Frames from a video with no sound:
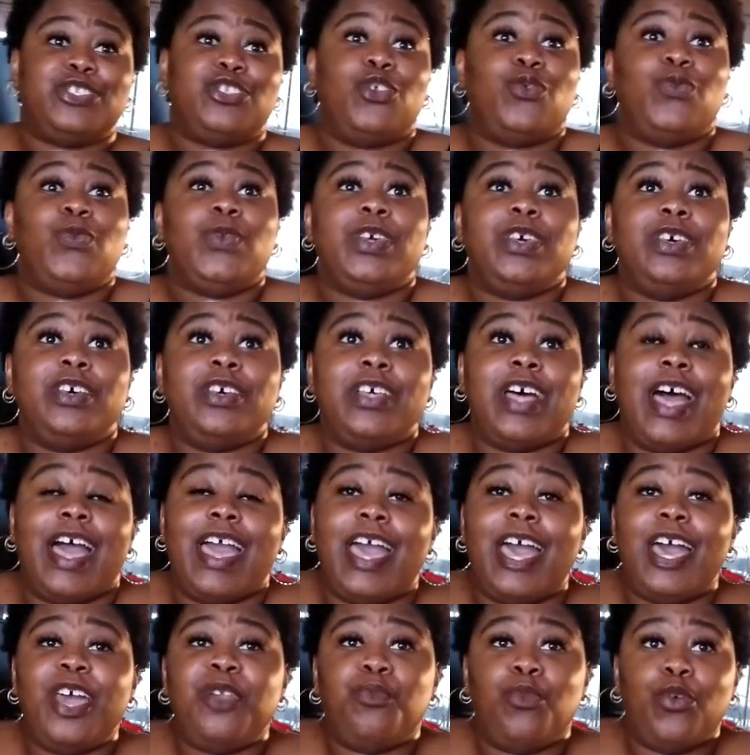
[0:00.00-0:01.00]
the reel, I
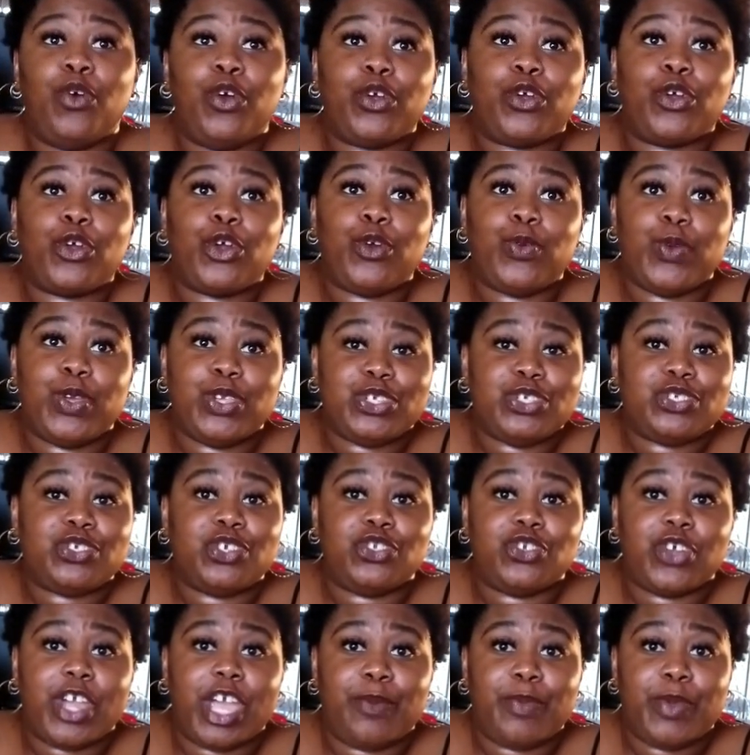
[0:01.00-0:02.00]
had more courage to
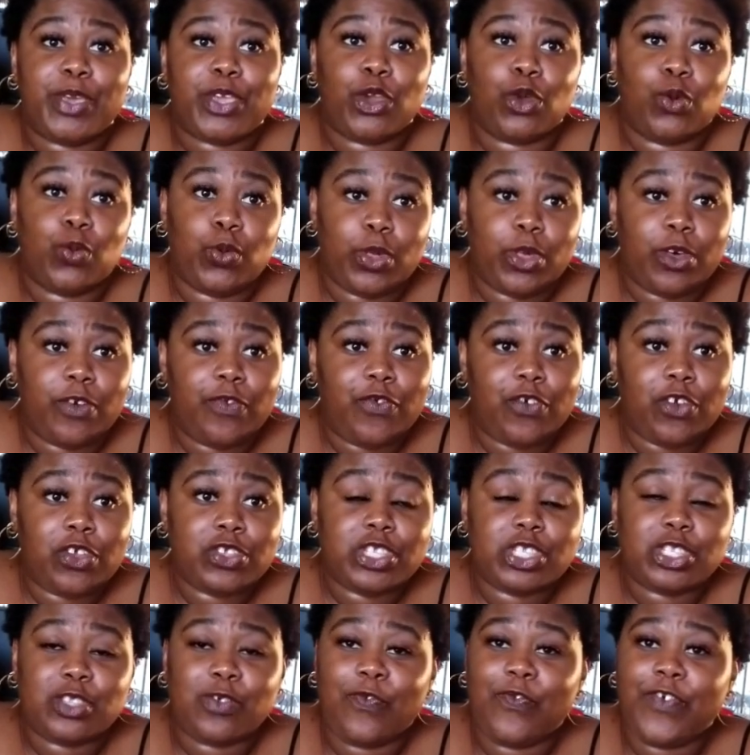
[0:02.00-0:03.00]
try and make a reel first.
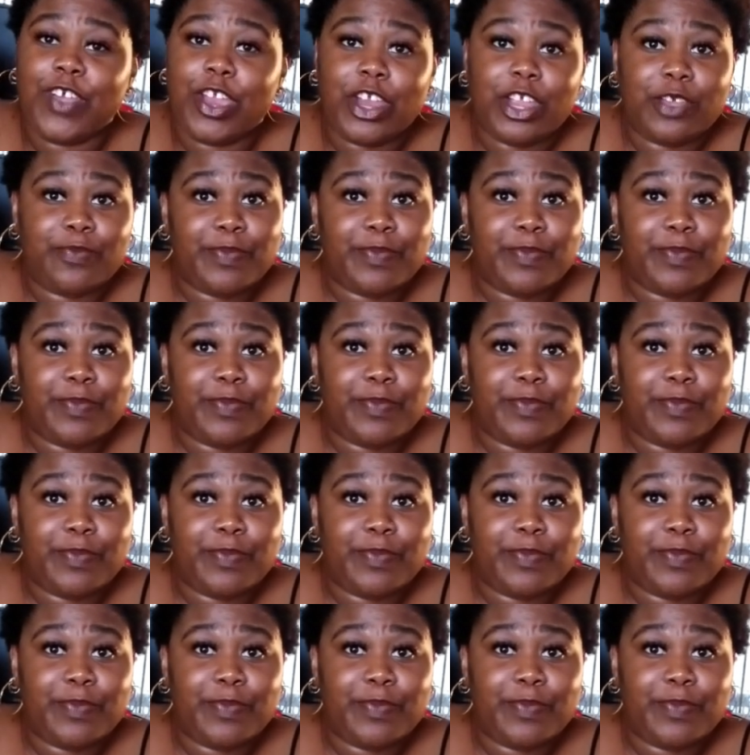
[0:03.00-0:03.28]
It's a very